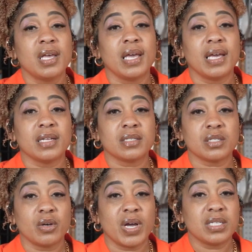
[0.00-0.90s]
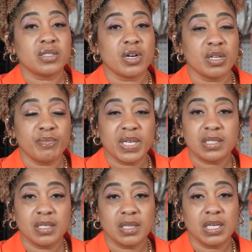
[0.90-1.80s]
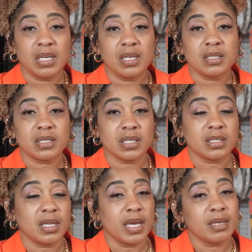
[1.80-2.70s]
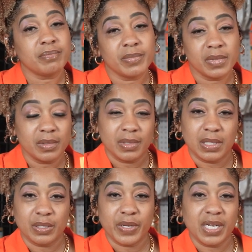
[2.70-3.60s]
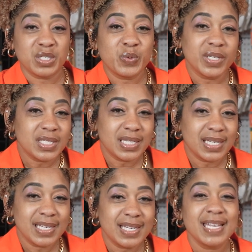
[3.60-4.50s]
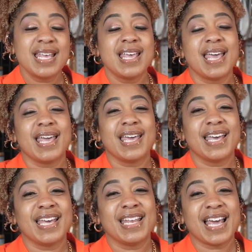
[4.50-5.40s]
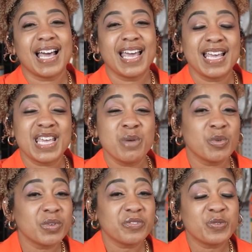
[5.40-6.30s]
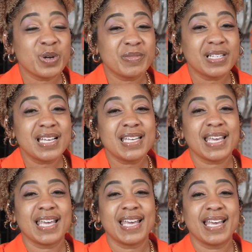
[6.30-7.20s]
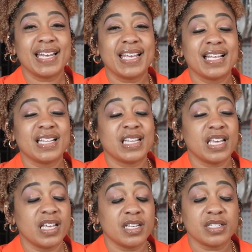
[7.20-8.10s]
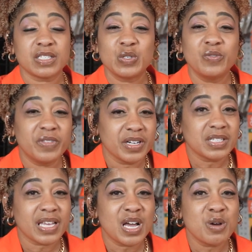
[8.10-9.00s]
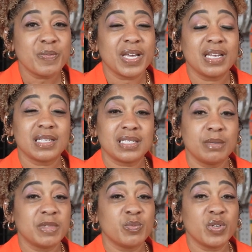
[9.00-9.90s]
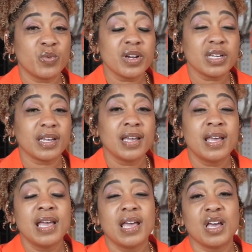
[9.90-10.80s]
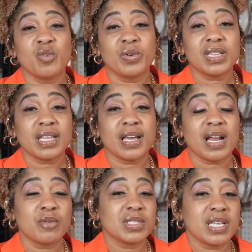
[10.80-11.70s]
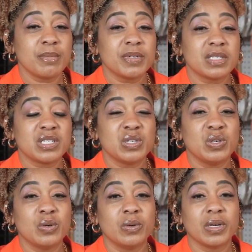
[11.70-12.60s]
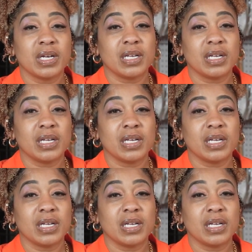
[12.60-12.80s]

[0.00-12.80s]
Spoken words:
And so I started mixing things just like little Ada Twist did. And I came up with a formula, and it soothed their scalp, and it seemed to be working. And with that, I was able to